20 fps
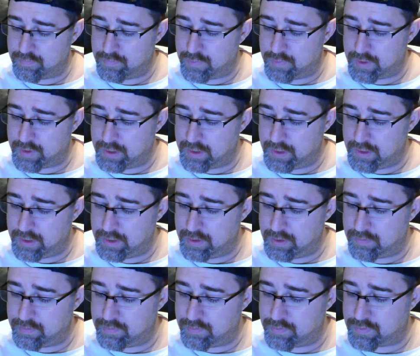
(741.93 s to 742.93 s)
the
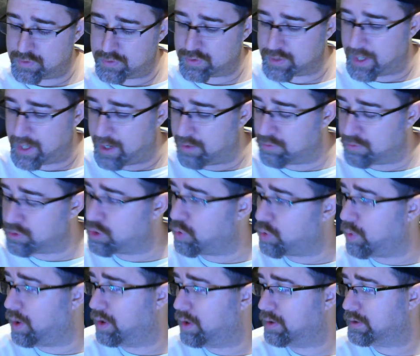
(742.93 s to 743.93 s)
sound
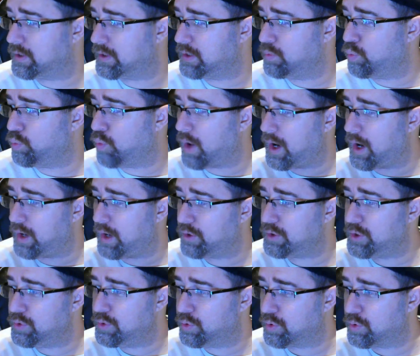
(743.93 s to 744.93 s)
quality while
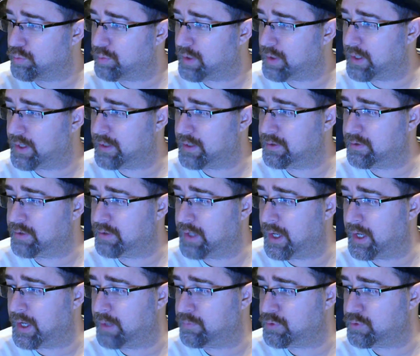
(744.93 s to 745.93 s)
you were playing your
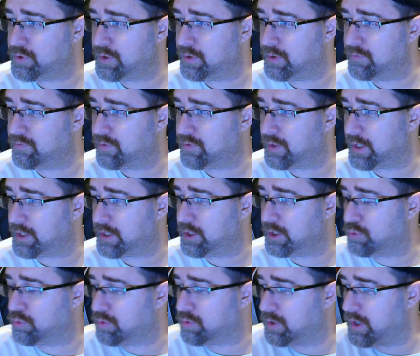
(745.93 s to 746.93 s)
games, you didn't feel like
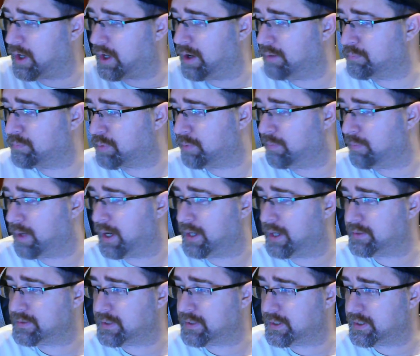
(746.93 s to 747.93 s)
you were
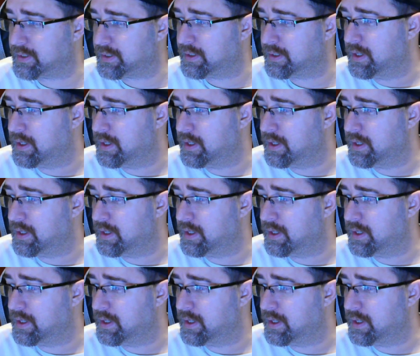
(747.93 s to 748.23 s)
compromising